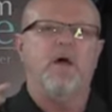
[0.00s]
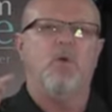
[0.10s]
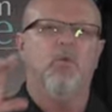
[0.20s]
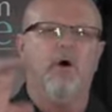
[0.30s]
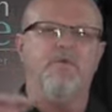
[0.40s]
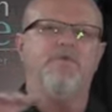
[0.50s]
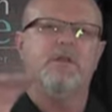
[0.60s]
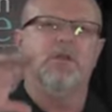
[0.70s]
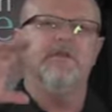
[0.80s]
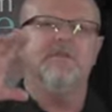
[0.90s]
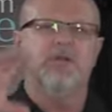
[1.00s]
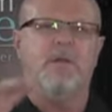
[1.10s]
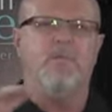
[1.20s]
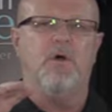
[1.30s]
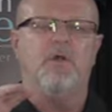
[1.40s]
A wolf is
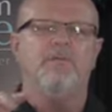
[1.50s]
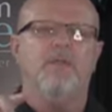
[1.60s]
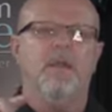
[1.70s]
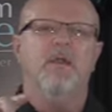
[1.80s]
someone